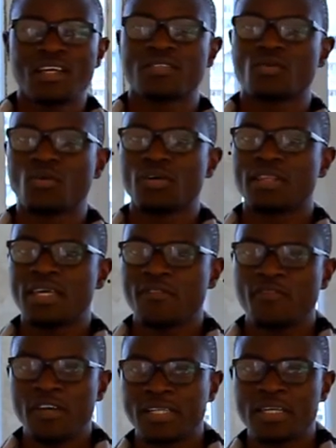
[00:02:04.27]
So the
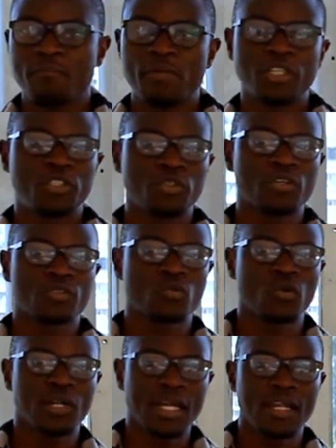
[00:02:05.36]
victim may show
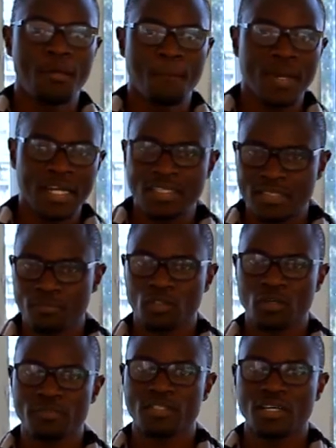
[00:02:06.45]
swollen belly
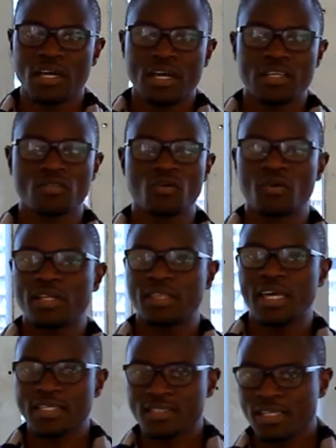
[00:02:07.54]
symptoms. So
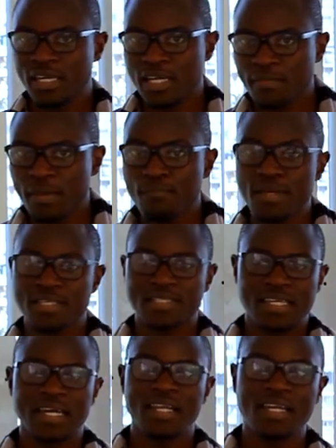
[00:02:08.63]
their skin may be
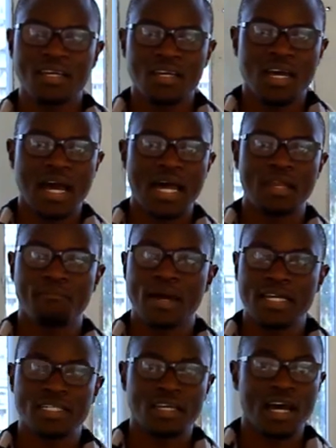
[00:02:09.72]
scaly and
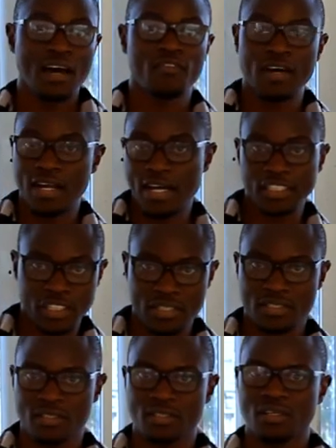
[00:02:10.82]
might have
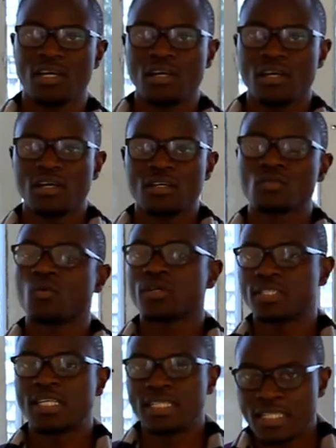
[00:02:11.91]
rashes. So
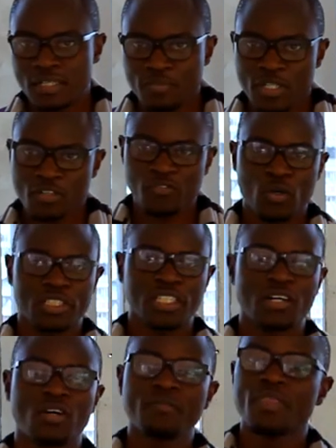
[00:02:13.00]
what's the treatment of
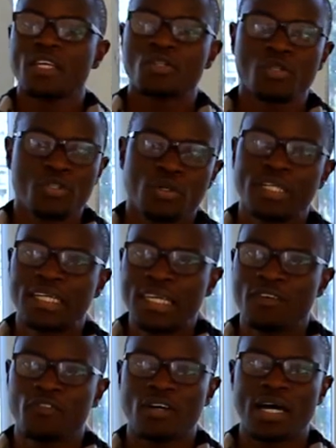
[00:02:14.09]
kwashiorkor? So she'll
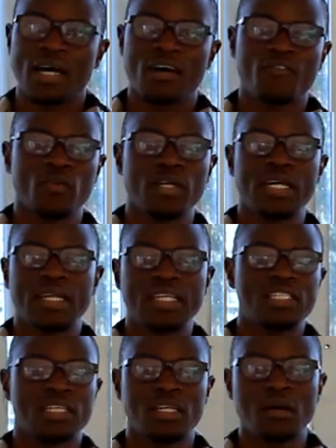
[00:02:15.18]
give uh, food
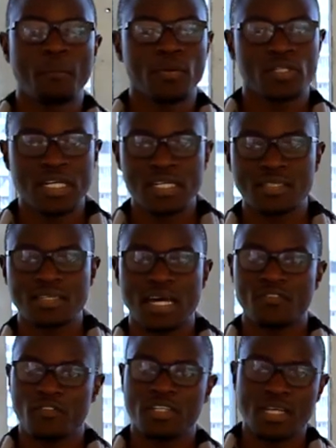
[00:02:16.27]
rich in proteins
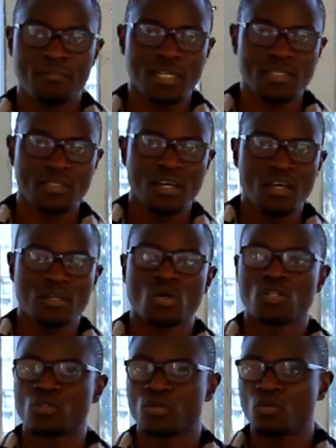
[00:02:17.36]
and vitamins
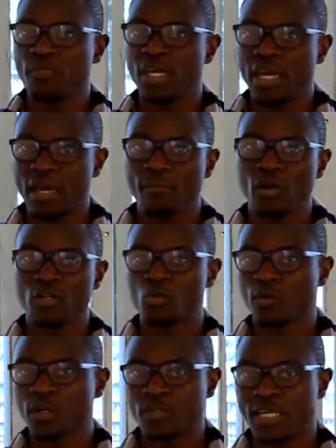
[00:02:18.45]
so as to be able
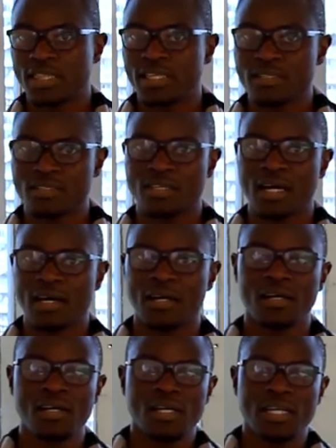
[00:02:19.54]
to counter this
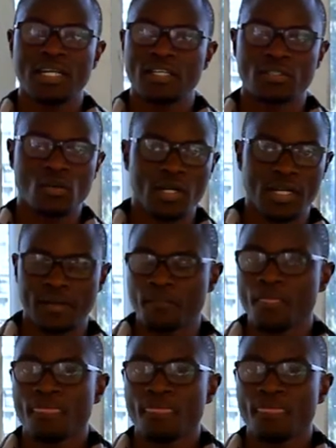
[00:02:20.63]
uh, disorder.